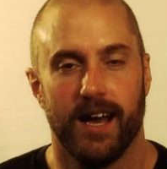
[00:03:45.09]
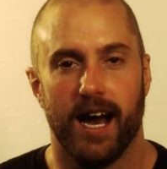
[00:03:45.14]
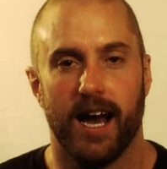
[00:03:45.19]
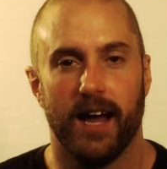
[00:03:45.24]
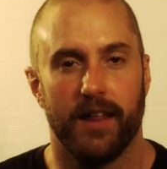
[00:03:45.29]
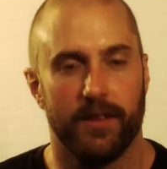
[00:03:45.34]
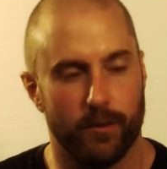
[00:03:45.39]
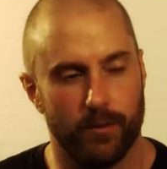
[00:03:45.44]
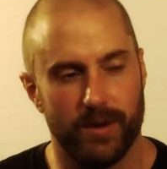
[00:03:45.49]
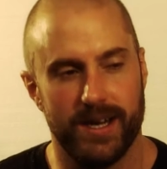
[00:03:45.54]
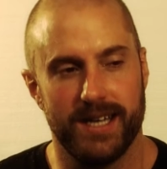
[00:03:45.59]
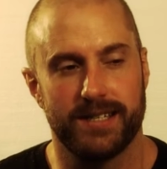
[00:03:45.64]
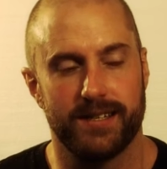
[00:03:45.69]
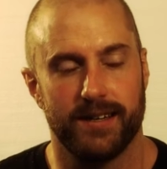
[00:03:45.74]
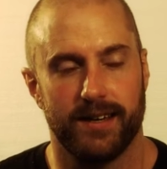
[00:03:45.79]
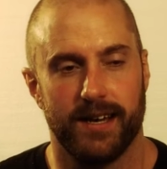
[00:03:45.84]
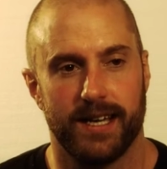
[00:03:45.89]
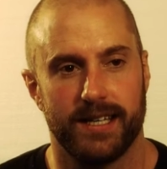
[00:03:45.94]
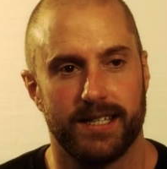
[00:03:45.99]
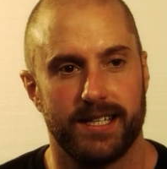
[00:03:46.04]
And the
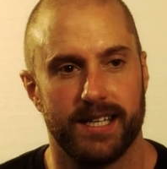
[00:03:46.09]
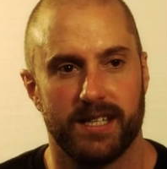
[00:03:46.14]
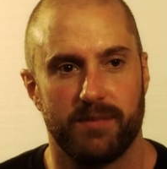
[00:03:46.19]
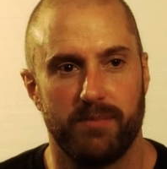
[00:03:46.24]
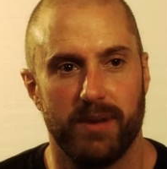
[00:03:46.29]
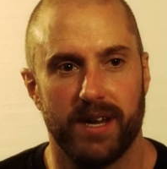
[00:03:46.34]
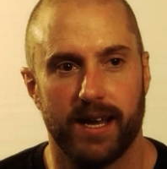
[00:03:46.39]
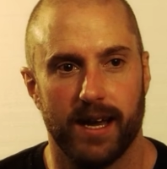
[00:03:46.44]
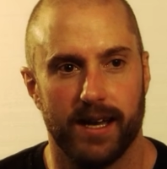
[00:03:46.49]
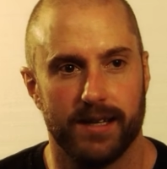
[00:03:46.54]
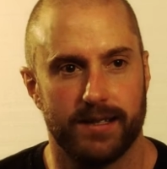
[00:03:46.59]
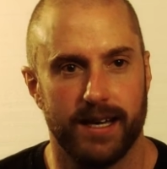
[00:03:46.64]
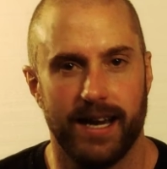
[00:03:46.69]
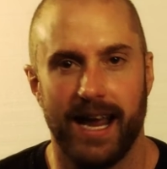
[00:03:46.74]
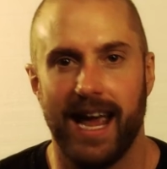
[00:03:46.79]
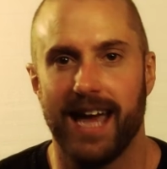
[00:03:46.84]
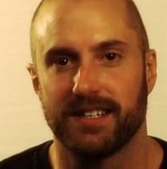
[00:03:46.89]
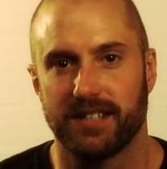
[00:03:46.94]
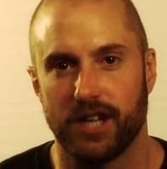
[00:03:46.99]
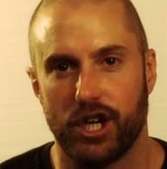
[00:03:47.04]
reason is because it
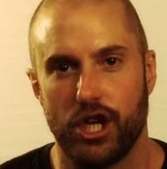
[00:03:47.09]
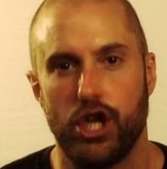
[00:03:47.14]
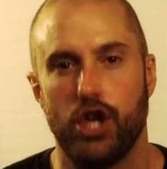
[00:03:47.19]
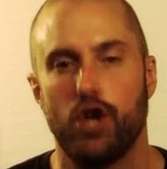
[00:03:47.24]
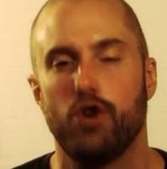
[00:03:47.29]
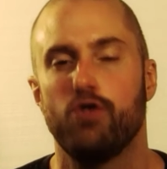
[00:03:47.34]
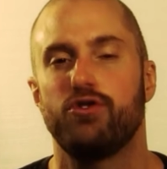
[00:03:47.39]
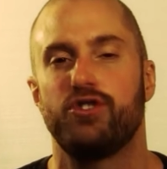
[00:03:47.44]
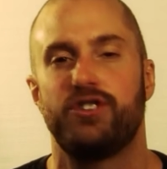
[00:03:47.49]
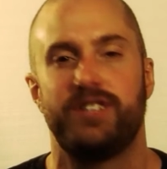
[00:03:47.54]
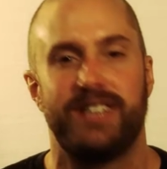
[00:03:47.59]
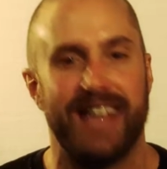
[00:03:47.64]
has a huge